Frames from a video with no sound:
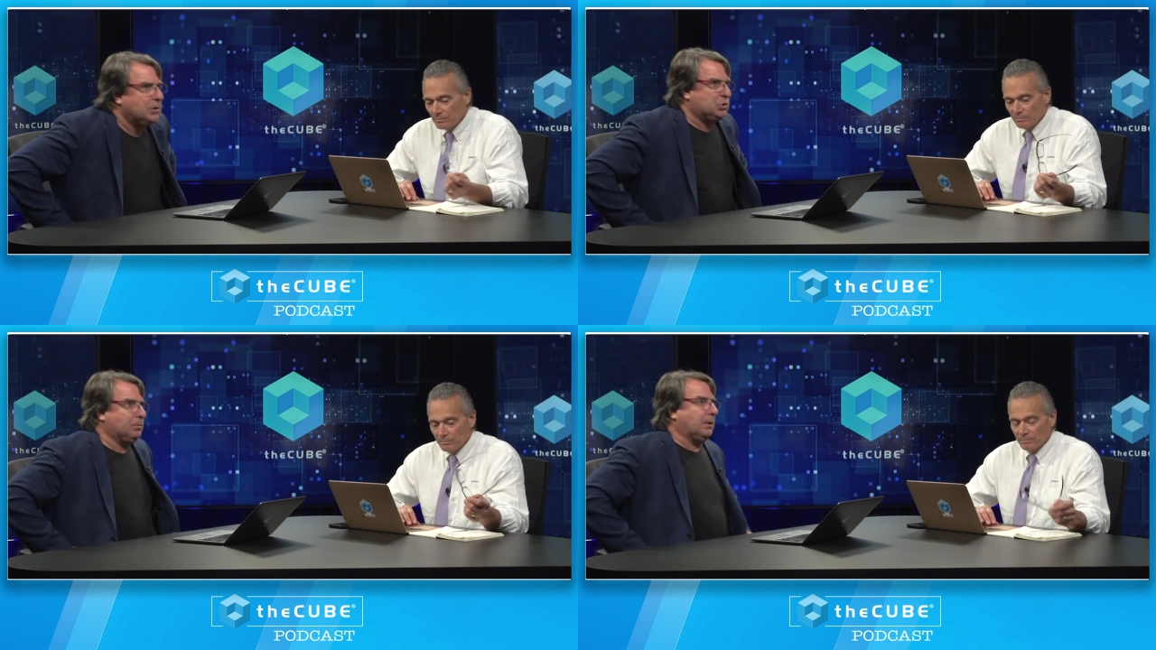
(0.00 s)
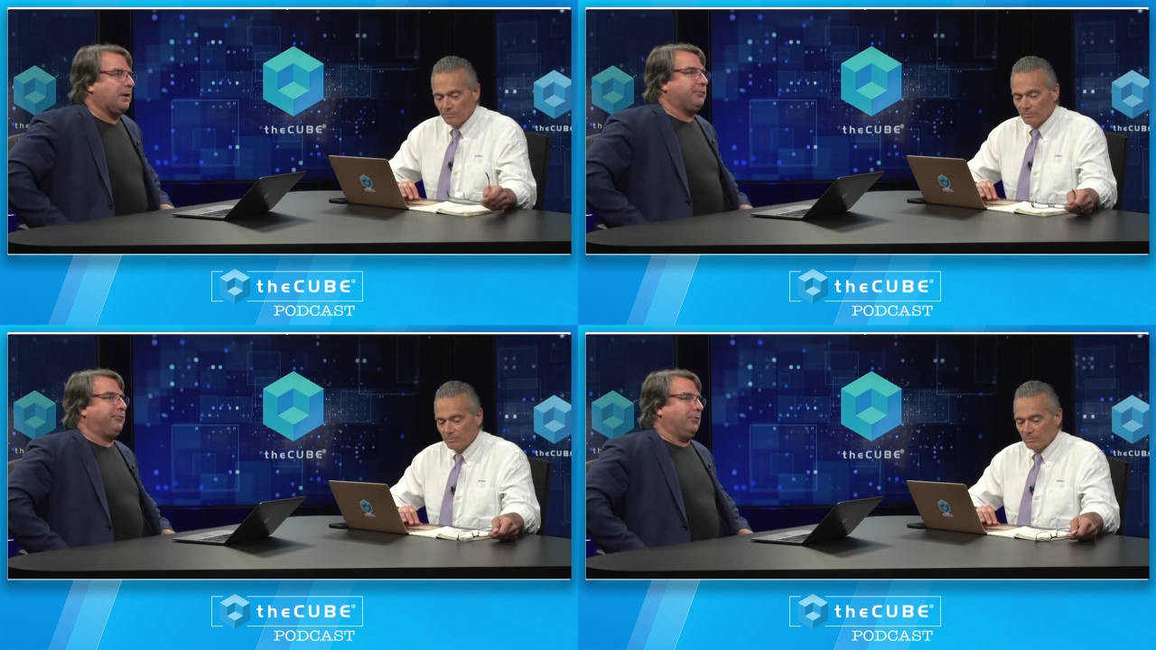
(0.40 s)

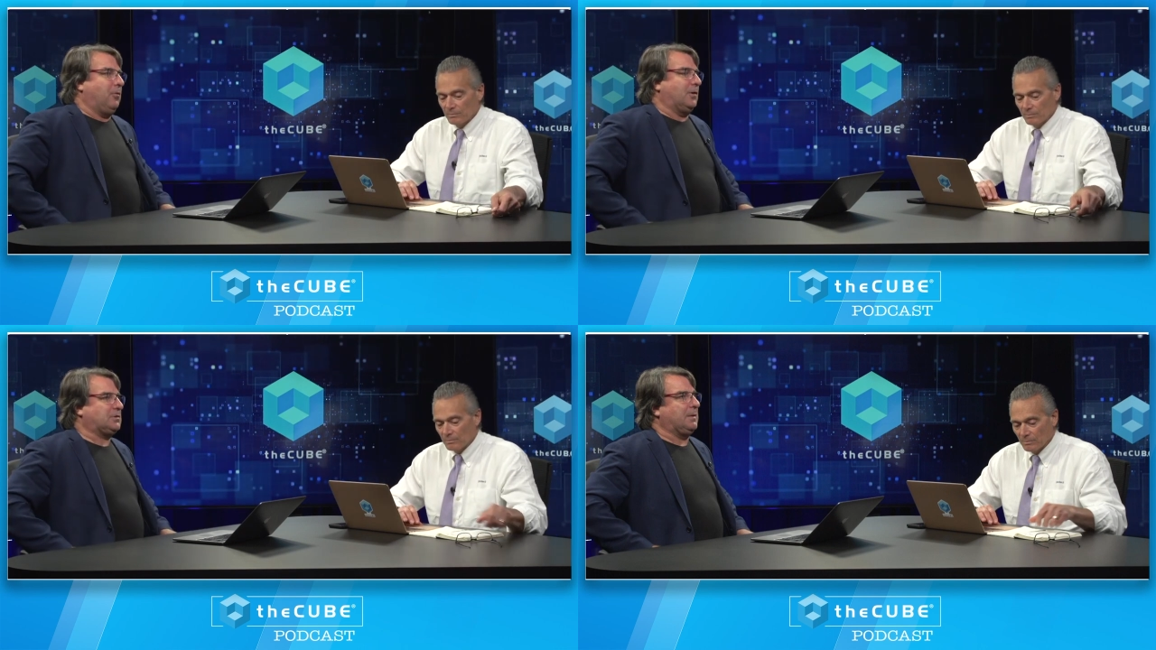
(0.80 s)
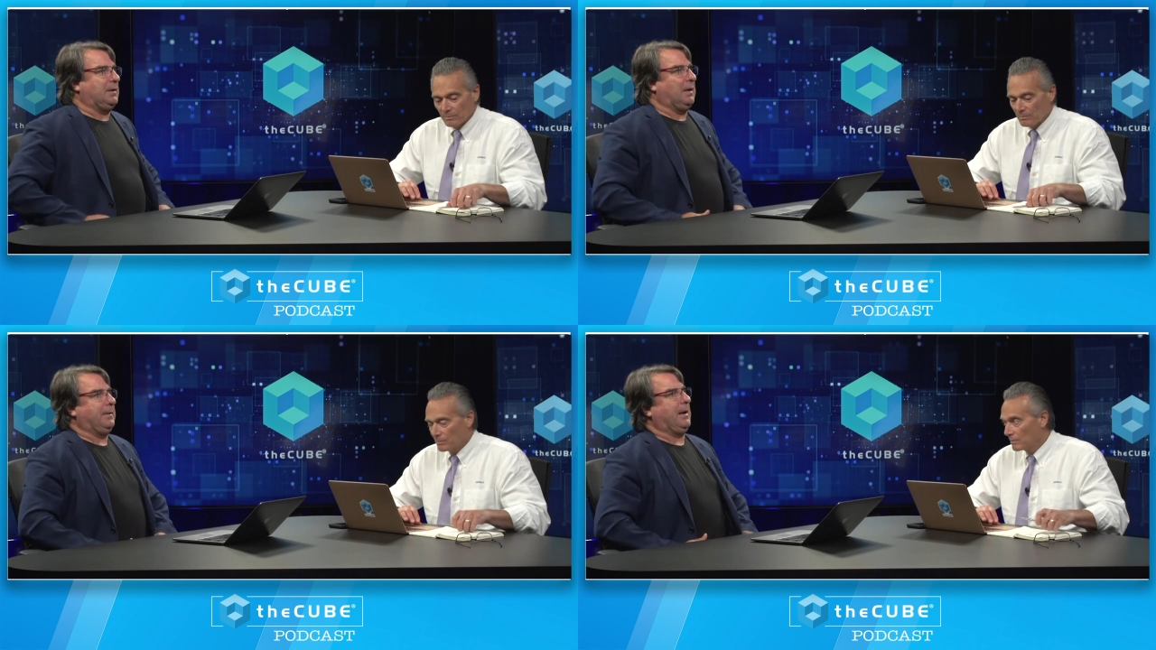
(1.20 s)
Speaker 1: SuperCloud 4 is
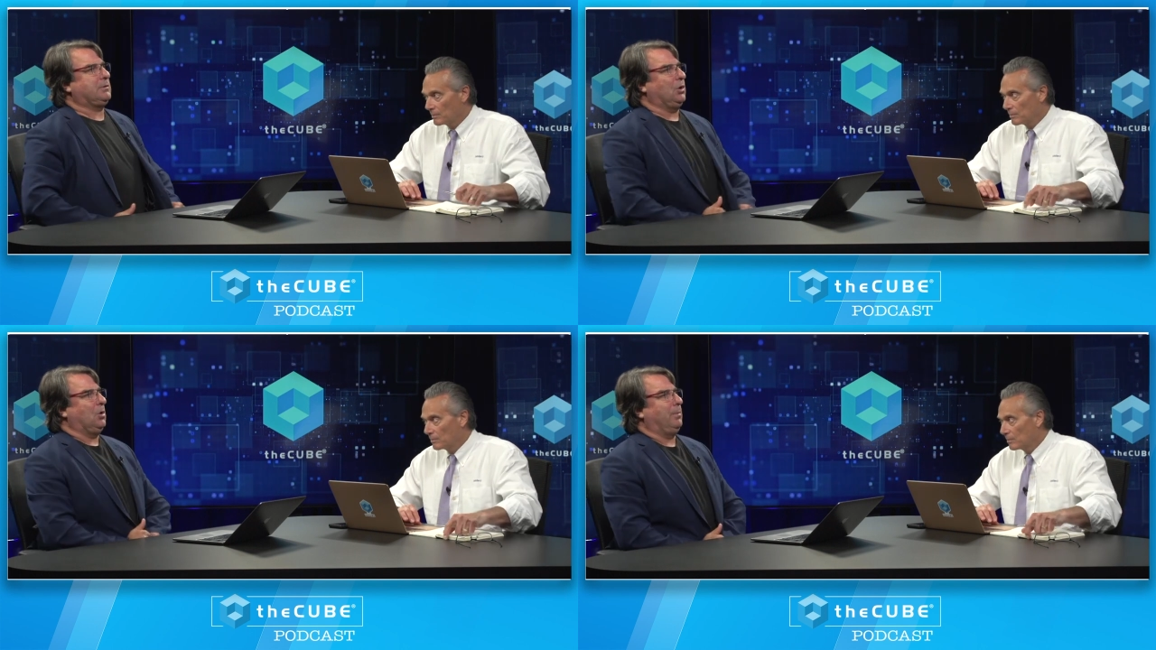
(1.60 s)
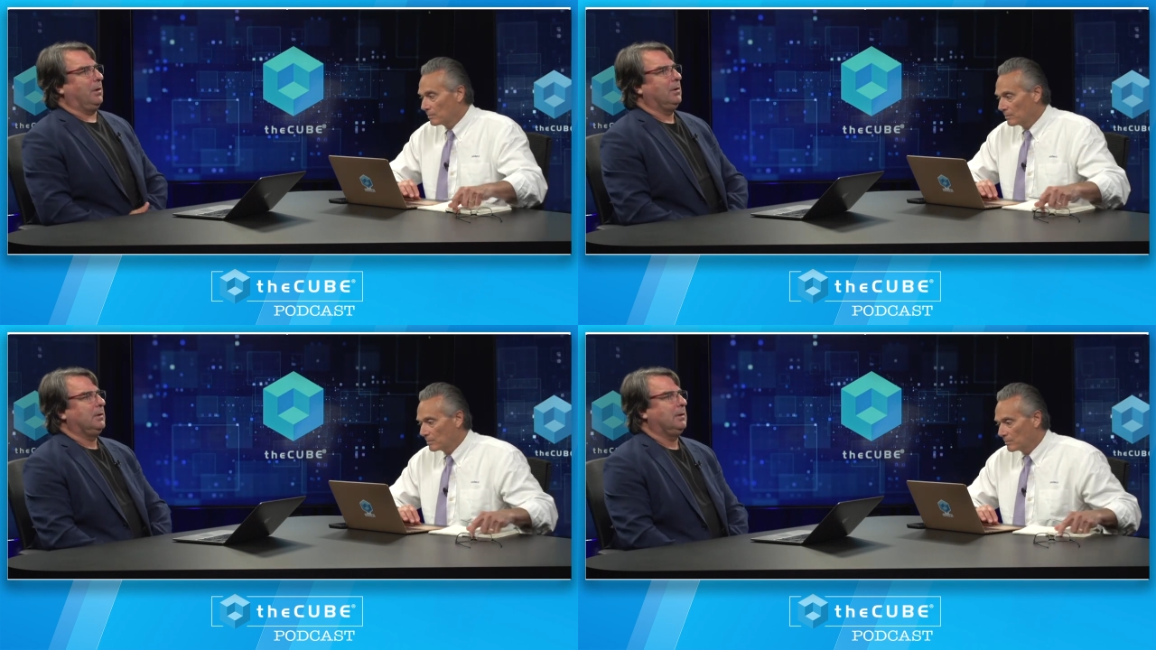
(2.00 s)
coming up in
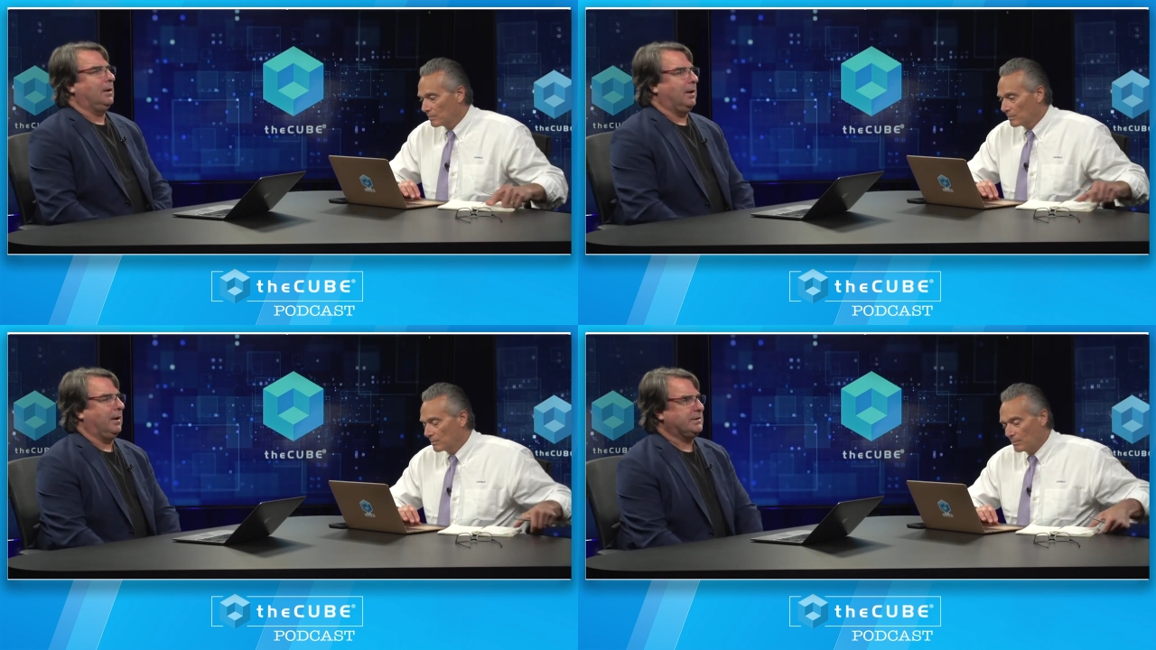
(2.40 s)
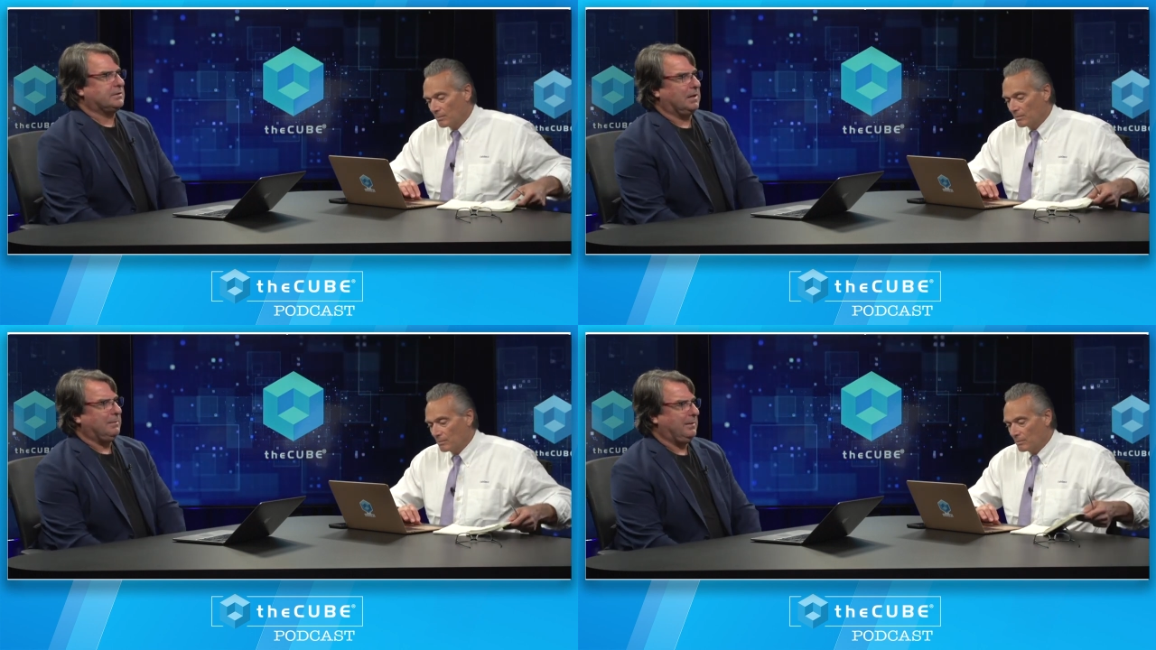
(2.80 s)
October. Uh, it's
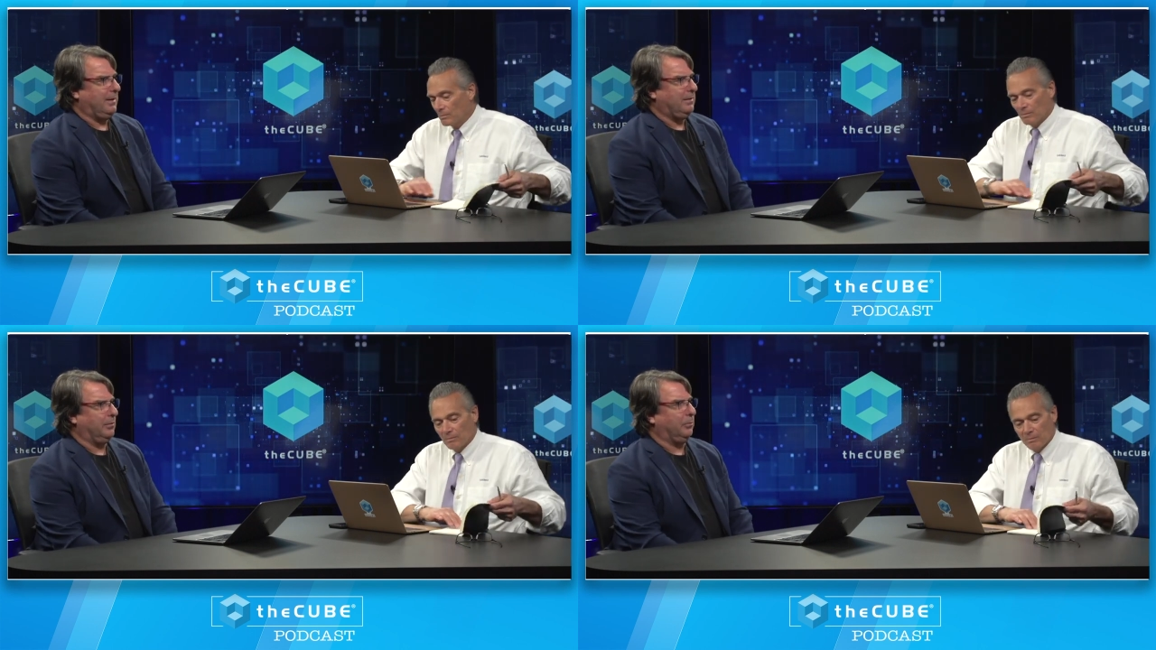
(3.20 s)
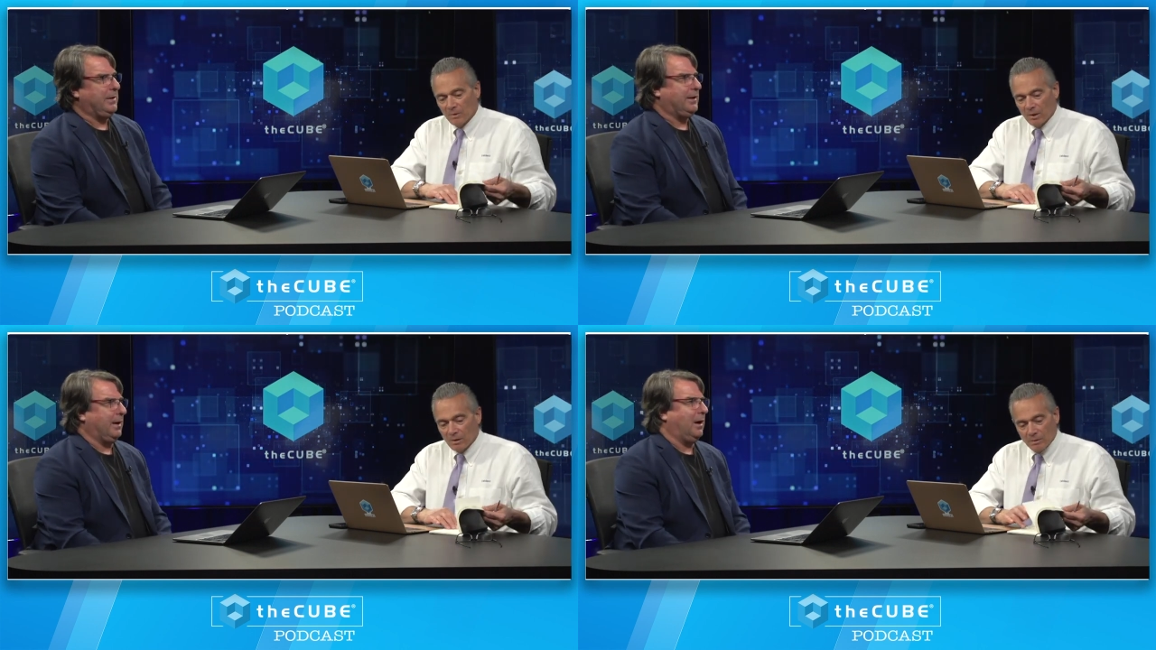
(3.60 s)
going to be either the
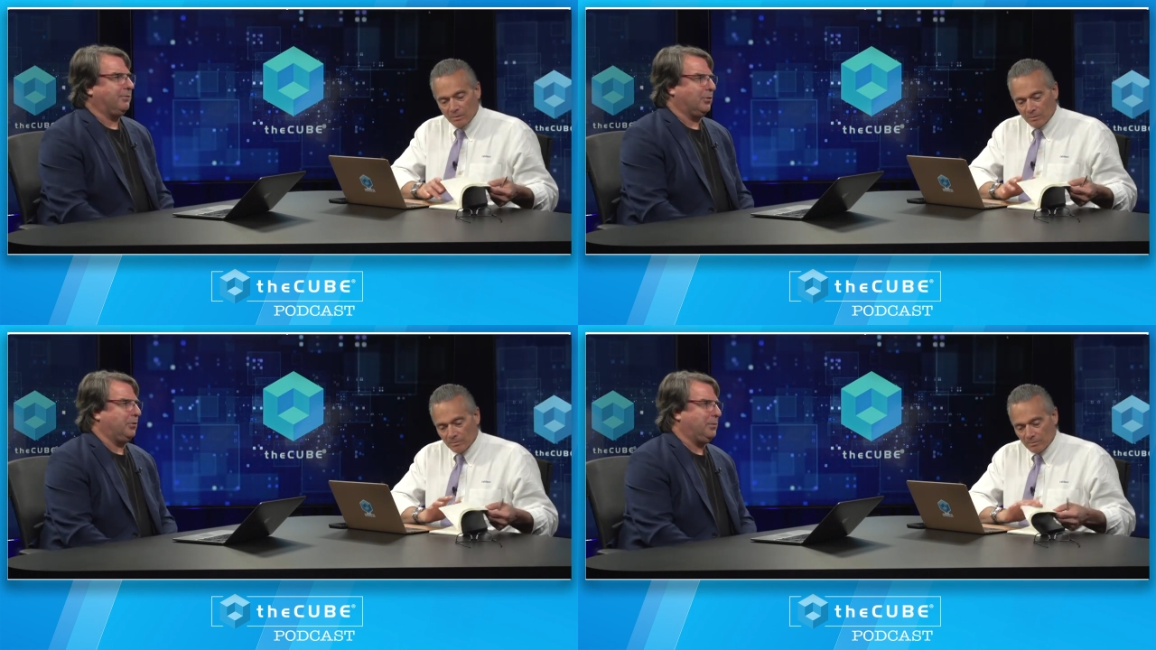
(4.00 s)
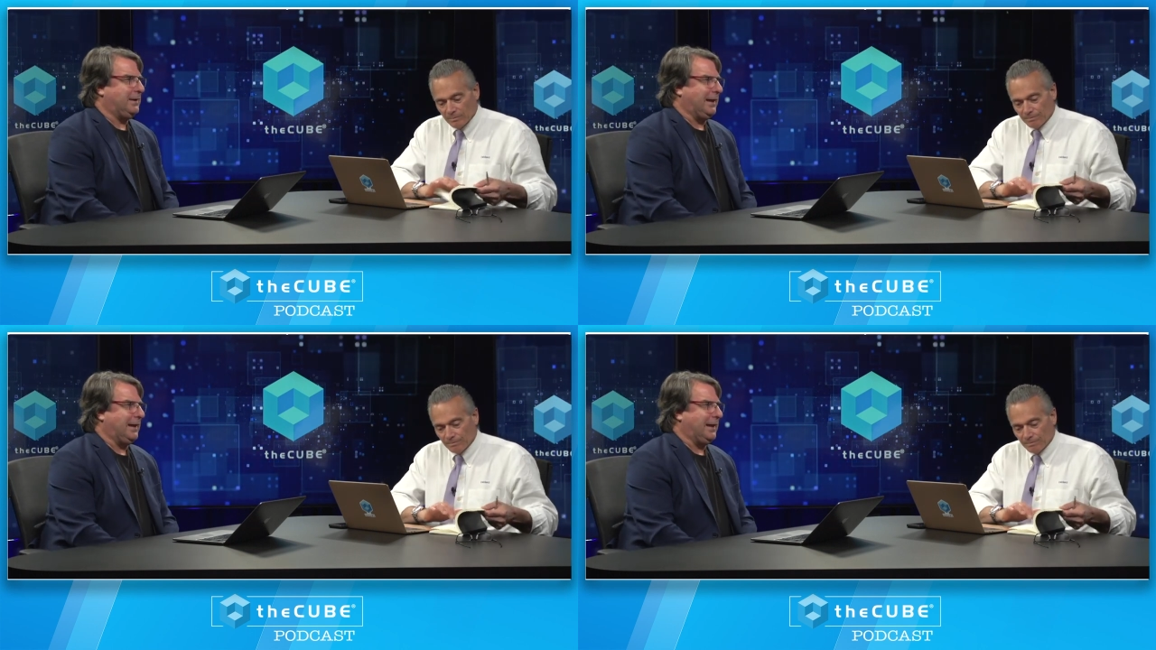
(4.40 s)
week of or the week